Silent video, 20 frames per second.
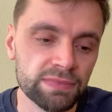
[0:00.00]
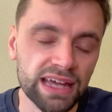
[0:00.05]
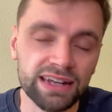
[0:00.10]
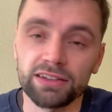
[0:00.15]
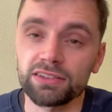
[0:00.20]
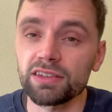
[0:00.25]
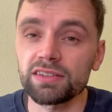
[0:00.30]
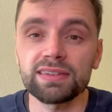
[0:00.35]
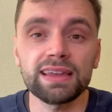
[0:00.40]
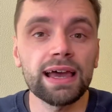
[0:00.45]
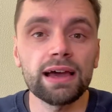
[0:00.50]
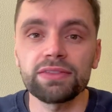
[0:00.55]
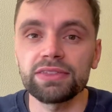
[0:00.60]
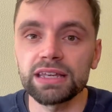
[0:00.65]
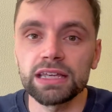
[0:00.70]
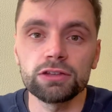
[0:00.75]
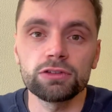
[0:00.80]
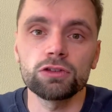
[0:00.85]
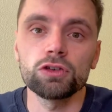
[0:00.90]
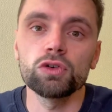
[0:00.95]
And as I say, I
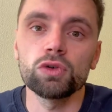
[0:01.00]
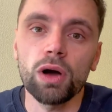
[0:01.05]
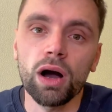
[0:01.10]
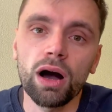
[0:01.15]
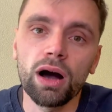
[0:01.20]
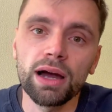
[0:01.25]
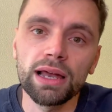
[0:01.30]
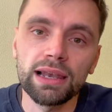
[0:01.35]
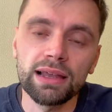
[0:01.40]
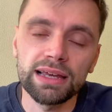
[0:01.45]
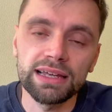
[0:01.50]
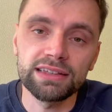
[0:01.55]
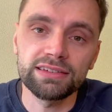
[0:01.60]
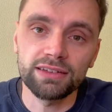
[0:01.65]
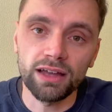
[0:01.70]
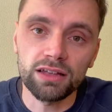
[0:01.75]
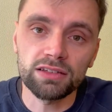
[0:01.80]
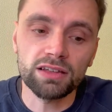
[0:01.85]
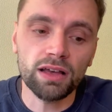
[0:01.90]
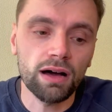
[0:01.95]
think it
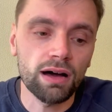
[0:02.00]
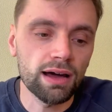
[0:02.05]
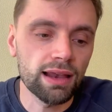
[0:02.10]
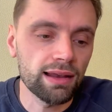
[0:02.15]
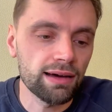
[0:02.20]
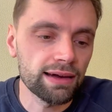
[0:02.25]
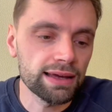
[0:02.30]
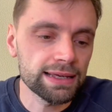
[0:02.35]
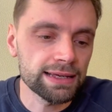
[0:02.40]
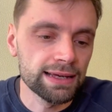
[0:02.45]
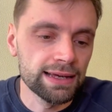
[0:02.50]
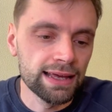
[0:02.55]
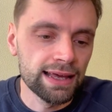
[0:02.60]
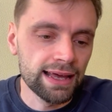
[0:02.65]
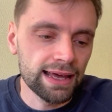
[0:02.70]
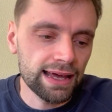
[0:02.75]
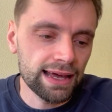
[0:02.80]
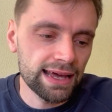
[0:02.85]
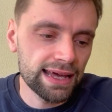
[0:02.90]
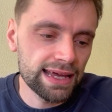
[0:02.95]
does highlight
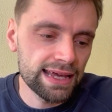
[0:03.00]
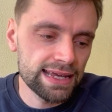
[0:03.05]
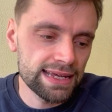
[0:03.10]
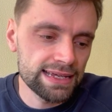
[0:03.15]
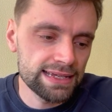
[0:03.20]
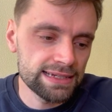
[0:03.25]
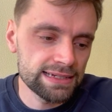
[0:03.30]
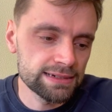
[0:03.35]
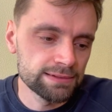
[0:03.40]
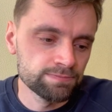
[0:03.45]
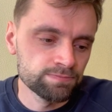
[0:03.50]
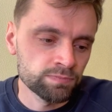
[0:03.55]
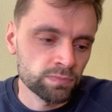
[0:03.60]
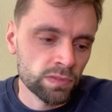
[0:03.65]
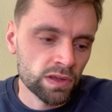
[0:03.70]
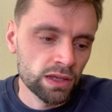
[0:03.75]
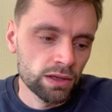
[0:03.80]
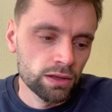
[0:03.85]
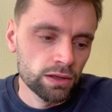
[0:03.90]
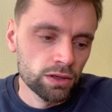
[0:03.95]
a
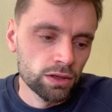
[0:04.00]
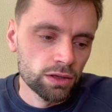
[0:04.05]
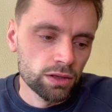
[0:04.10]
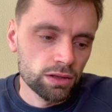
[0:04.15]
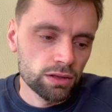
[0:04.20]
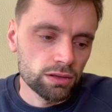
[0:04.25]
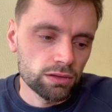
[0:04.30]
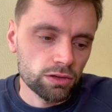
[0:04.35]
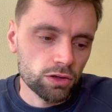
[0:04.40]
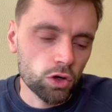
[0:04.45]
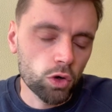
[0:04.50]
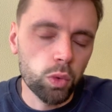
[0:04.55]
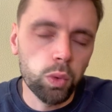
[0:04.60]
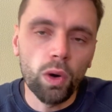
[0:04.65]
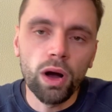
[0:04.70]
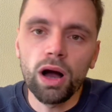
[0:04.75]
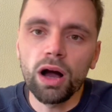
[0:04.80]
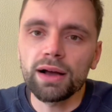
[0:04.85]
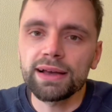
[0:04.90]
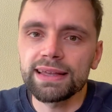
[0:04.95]

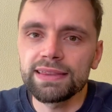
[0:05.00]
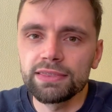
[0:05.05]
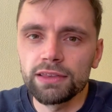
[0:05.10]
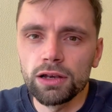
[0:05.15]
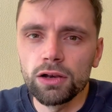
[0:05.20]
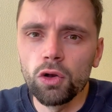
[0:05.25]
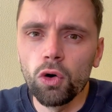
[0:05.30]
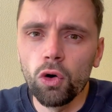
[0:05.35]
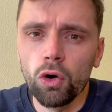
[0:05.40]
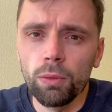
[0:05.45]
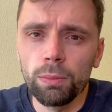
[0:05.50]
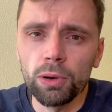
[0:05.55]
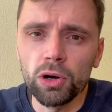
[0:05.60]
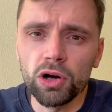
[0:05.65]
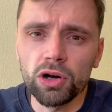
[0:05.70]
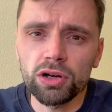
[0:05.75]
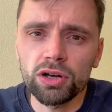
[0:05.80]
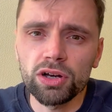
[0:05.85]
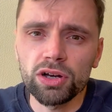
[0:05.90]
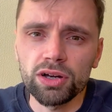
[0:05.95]
quirk in the law
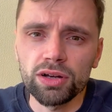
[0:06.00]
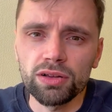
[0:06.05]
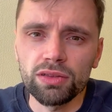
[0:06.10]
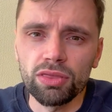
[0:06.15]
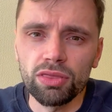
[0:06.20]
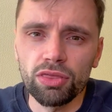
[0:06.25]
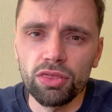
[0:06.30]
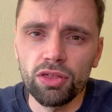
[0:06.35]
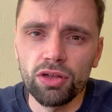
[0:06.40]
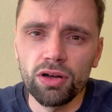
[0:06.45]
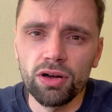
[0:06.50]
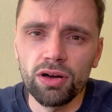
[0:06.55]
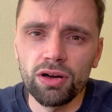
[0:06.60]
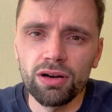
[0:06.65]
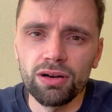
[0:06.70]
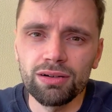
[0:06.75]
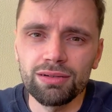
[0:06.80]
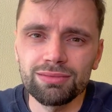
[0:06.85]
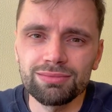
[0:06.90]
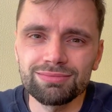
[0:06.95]
book
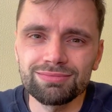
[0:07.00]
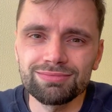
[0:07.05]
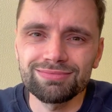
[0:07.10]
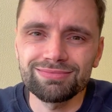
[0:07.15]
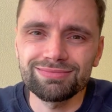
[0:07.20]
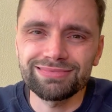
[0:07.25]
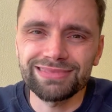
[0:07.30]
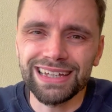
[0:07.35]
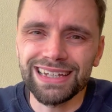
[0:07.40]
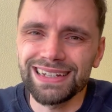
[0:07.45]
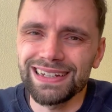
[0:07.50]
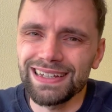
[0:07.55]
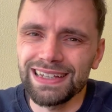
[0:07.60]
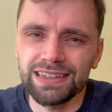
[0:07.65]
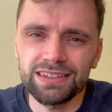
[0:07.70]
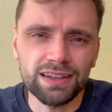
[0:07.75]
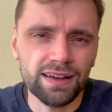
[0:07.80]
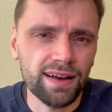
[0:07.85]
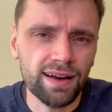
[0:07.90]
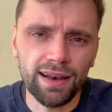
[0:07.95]
that they
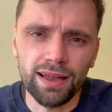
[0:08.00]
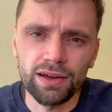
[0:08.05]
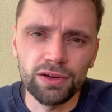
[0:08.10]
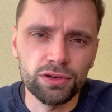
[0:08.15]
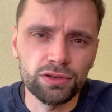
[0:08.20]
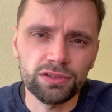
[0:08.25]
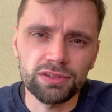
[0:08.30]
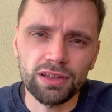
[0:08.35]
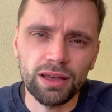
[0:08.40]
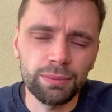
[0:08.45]
need to close.